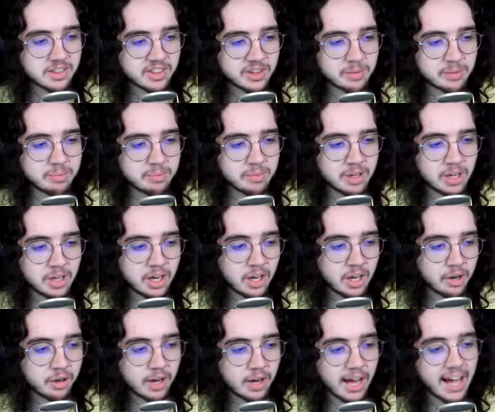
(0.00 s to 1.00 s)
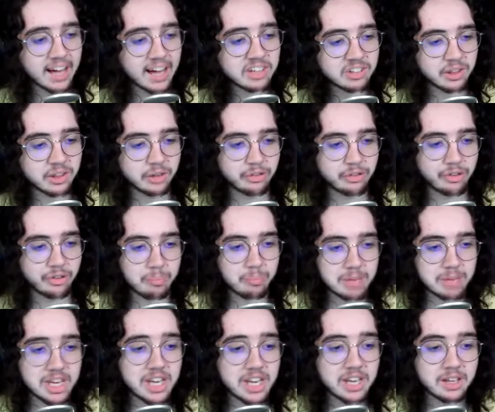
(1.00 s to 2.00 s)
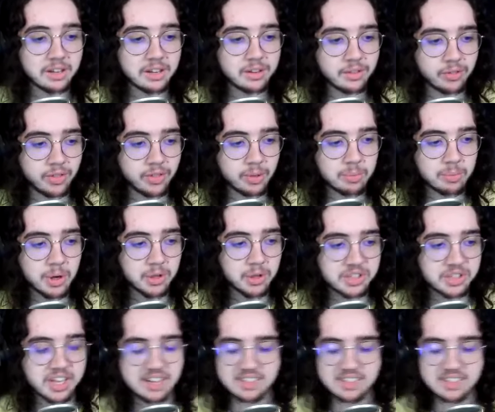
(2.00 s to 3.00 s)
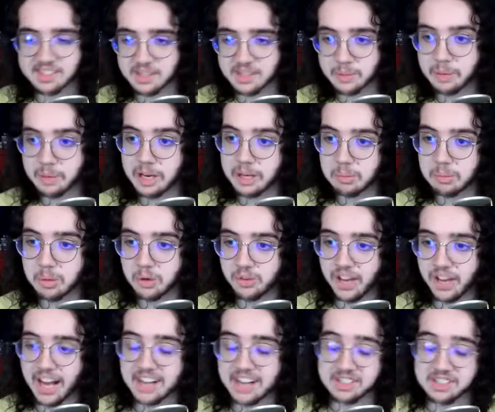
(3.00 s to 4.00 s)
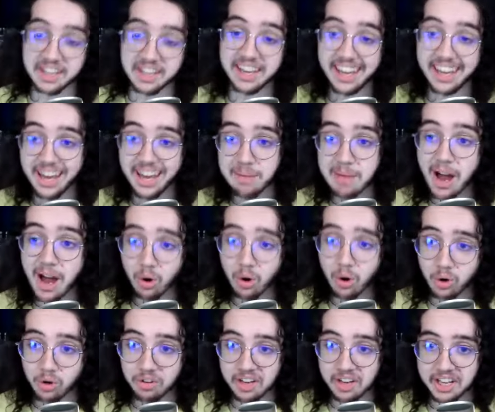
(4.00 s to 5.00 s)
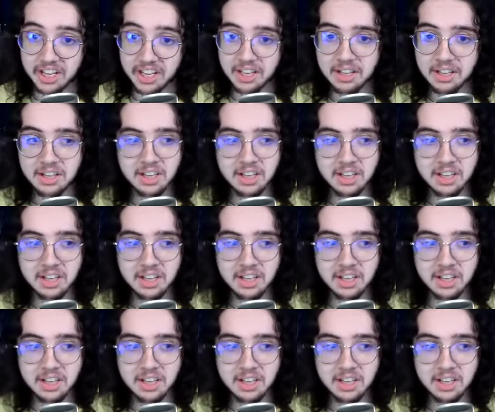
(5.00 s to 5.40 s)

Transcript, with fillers: the actually for me, the most anticipated movie actually came out already.